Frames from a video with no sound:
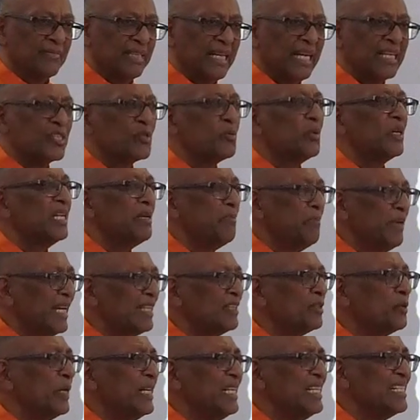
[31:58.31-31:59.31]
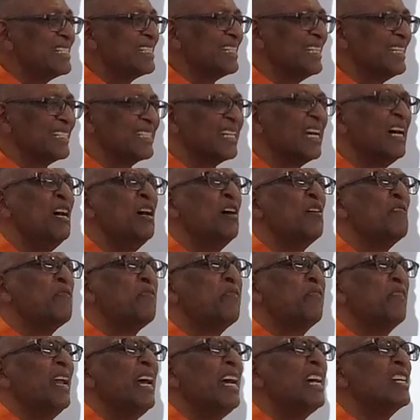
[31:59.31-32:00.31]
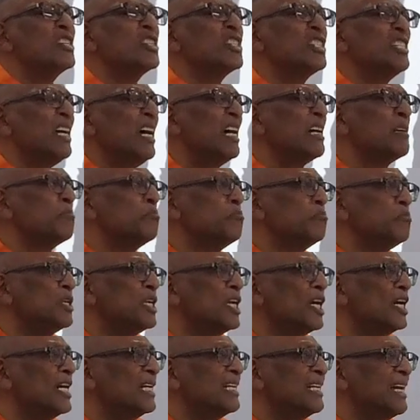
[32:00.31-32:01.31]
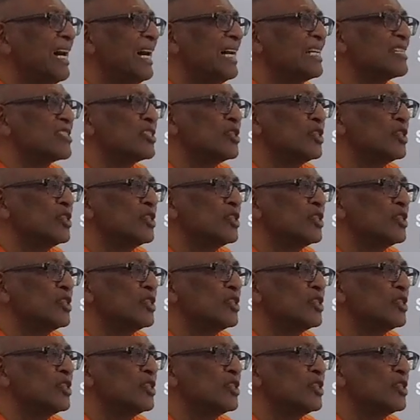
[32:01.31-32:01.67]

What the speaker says: That's what he meant when he said, flesh and blood has